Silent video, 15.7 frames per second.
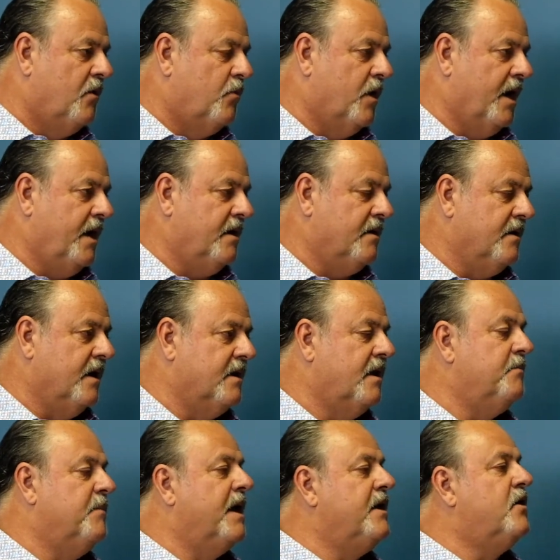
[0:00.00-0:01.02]
Right? And
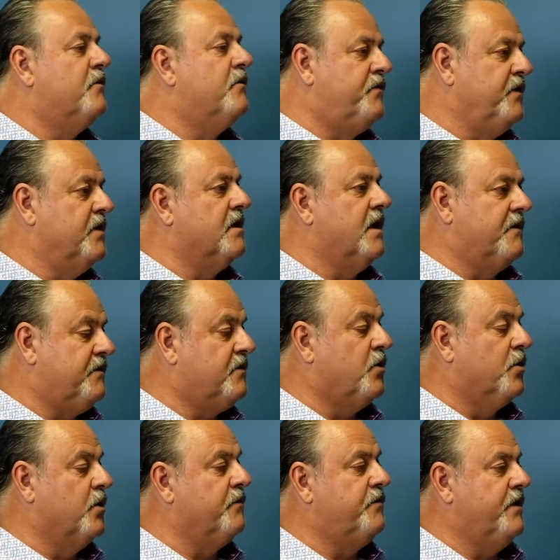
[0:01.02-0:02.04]
then men don't feel like
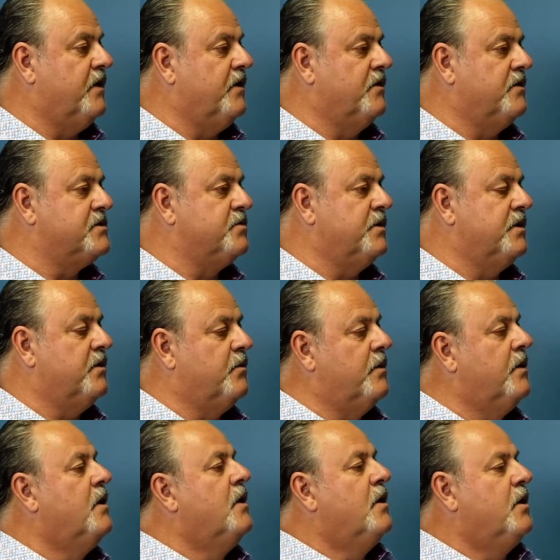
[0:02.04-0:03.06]
total failures when they're,
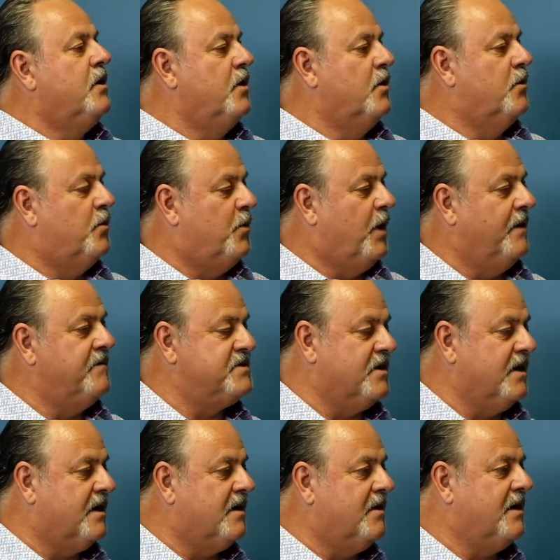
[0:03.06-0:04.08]
you know, wives are
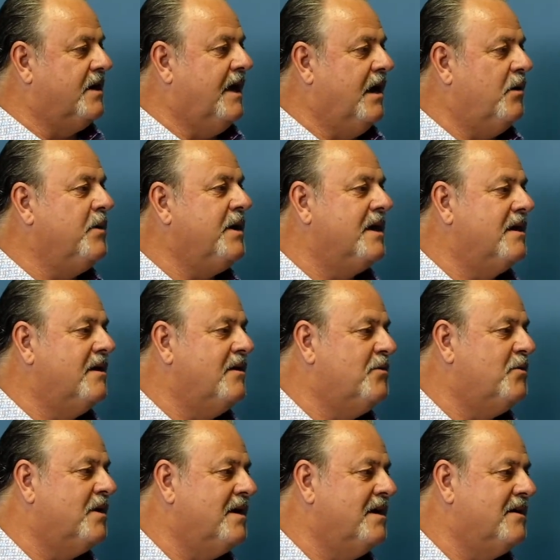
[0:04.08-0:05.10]
like, can't we get a new one?